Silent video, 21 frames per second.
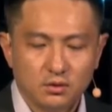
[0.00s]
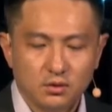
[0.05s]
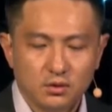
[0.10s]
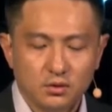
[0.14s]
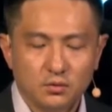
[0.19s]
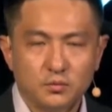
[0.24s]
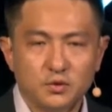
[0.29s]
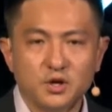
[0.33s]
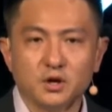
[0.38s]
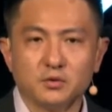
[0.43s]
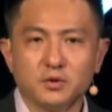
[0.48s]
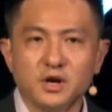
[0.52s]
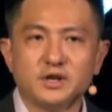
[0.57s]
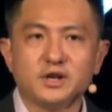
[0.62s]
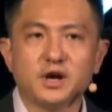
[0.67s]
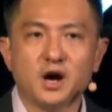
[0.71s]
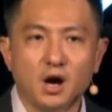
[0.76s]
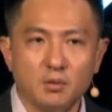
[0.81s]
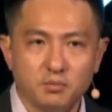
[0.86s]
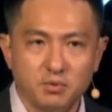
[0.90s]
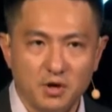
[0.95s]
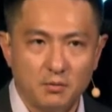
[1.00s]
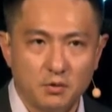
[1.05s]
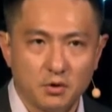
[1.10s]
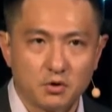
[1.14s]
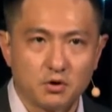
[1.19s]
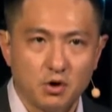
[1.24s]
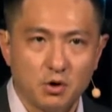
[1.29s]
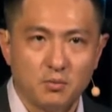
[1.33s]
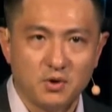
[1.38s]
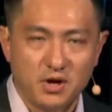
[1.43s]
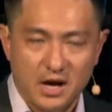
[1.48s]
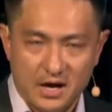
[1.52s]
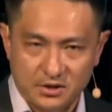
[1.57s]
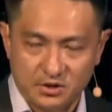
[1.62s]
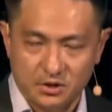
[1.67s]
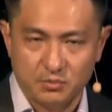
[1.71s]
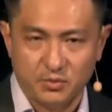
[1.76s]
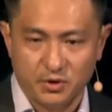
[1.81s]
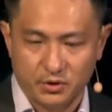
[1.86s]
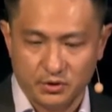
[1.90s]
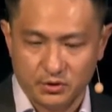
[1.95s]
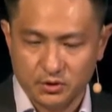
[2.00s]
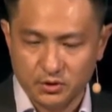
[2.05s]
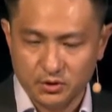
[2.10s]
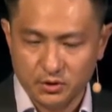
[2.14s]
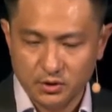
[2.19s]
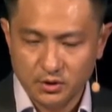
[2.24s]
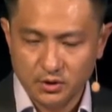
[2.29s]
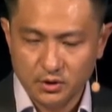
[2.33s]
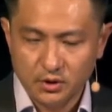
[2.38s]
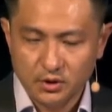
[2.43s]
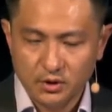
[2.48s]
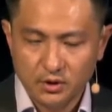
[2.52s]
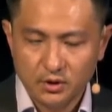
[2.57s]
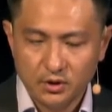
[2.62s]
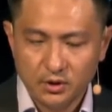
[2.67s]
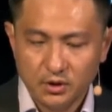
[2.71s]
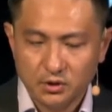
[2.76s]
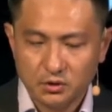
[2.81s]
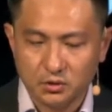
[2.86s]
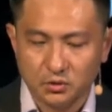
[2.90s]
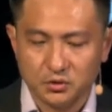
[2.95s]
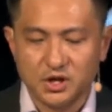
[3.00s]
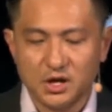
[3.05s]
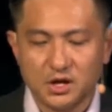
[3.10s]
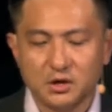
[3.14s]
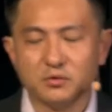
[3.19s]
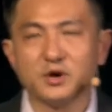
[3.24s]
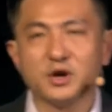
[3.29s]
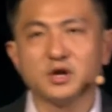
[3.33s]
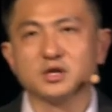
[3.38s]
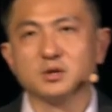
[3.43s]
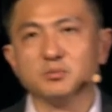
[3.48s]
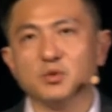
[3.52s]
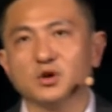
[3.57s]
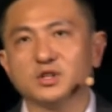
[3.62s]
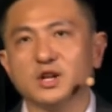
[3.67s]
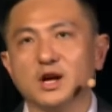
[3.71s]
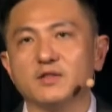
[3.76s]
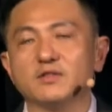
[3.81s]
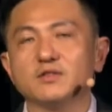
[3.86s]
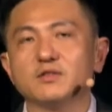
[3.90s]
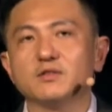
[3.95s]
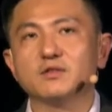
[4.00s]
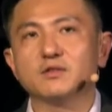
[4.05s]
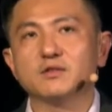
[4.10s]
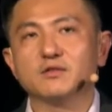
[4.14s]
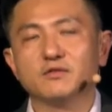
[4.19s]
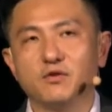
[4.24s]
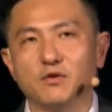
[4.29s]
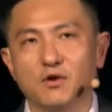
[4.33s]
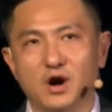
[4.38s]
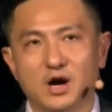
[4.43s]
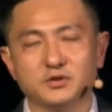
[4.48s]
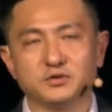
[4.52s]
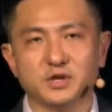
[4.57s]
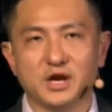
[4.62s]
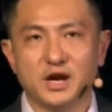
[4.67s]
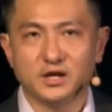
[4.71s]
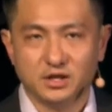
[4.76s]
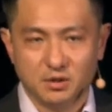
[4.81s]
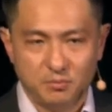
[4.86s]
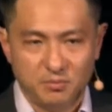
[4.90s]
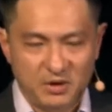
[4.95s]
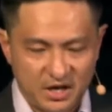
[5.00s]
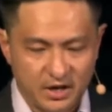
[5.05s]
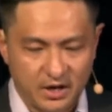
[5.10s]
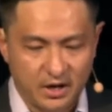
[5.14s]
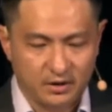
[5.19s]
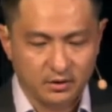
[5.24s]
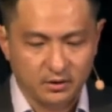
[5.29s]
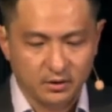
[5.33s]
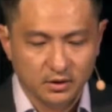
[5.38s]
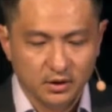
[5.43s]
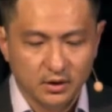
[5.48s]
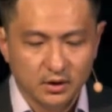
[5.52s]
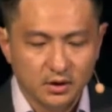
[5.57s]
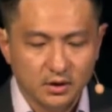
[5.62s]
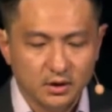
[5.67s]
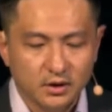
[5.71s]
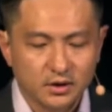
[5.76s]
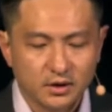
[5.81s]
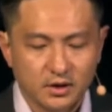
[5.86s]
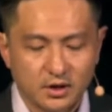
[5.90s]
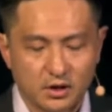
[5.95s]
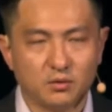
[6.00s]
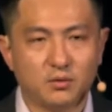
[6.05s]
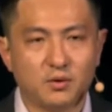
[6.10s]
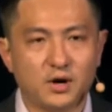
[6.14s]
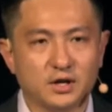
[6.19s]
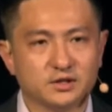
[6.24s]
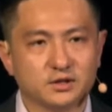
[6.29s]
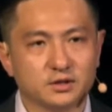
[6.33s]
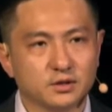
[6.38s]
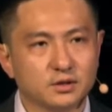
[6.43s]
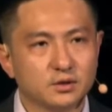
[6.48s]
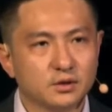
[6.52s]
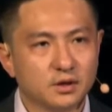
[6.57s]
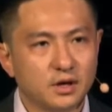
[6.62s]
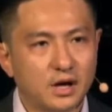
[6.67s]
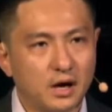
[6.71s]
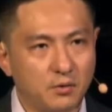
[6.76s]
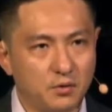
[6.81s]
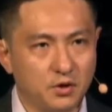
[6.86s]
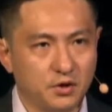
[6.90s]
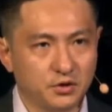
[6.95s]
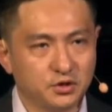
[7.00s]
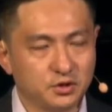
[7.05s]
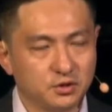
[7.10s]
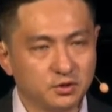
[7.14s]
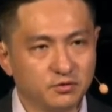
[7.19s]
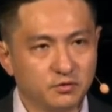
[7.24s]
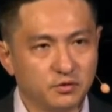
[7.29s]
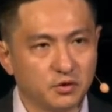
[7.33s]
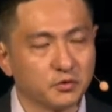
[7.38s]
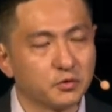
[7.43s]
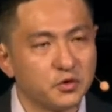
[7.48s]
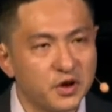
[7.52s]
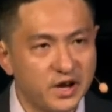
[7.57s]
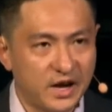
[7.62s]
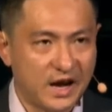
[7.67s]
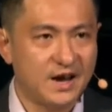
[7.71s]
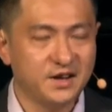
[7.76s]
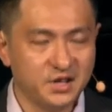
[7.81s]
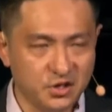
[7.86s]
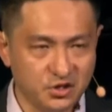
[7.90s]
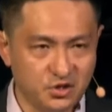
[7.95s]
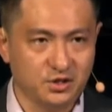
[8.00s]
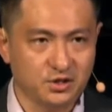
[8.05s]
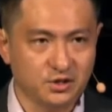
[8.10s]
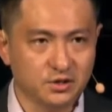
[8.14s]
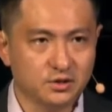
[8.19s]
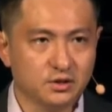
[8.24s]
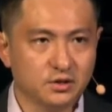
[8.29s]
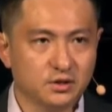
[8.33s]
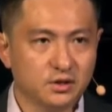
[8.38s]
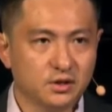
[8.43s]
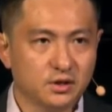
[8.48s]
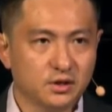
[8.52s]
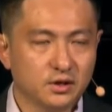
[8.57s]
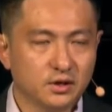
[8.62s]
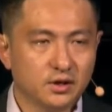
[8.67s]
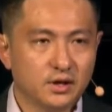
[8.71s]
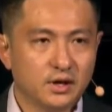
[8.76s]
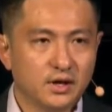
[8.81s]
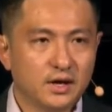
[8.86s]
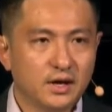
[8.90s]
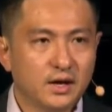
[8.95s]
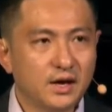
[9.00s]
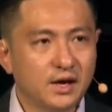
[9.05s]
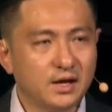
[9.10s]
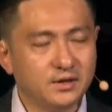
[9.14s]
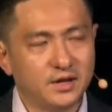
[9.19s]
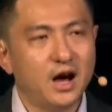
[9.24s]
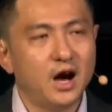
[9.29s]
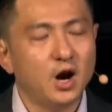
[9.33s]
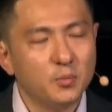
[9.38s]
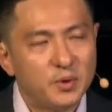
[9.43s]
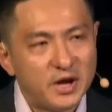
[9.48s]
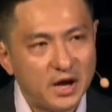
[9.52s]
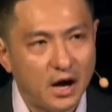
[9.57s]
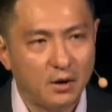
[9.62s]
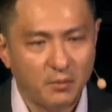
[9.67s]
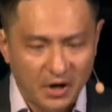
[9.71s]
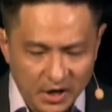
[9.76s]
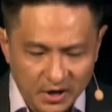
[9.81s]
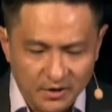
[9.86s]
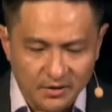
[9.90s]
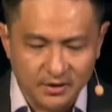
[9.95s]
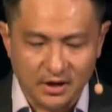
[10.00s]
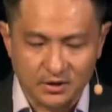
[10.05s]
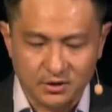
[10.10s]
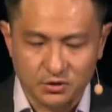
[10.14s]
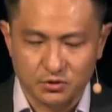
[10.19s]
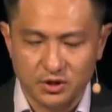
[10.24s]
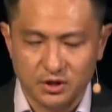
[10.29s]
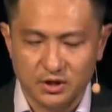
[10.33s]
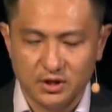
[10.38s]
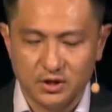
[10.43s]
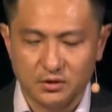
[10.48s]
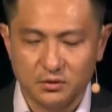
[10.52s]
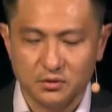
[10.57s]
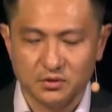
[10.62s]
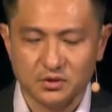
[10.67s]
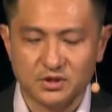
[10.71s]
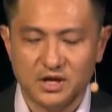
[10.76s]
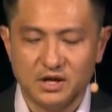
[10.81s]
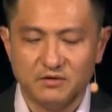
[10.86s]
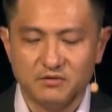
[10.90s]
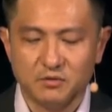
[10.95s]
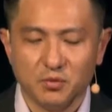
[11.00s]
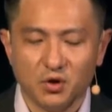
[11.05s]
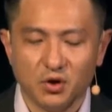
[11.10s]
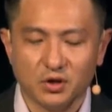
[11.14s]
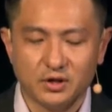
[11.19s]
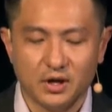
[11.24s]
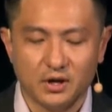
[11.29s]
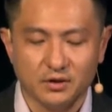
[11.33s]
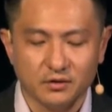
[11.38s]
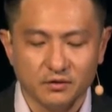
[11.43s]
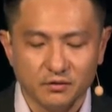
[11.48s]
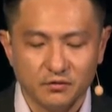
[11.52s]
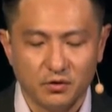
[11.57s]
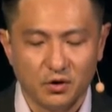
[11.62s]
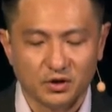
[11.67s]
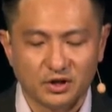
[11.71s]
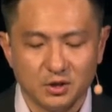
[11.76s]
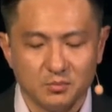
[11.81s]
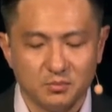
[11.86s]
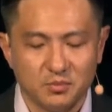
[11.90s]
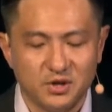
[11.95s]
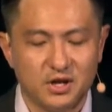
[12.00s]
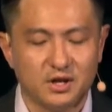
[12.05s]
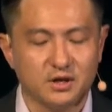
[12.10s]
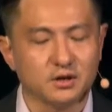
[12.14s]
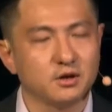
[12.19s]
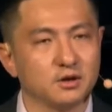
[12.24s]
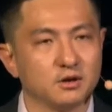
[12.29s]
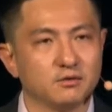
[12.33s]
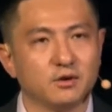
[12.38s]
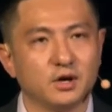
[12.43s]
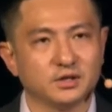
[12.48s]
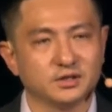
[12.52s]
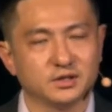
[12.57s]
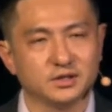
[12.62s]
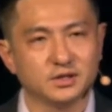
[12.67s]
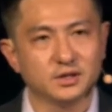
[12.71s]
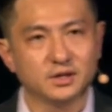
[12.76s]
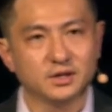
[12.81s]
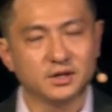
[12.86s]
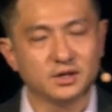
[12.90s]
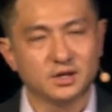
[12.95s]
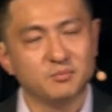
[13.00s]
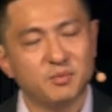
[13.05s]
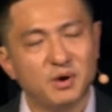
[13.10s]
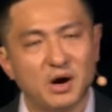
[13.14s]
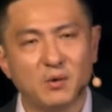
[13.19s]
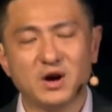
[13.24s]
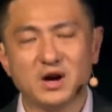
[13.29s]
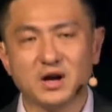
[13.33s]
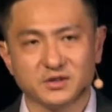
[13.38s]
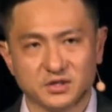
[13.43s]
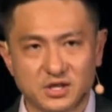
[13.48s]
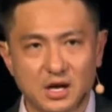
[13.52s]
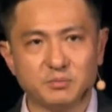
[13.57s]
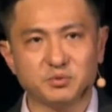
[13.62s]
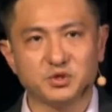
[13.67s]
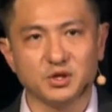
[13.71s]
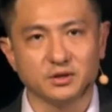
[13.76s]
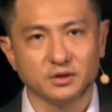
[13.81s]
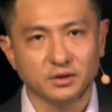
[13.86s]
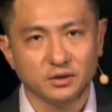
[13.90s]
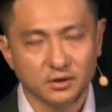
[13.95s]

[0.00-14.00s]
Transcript: we already helped our global customers to generate more than 480 billion kilowatt hours for green energies, and helping our industry to save more than 14 billion kilowatt in power consumption,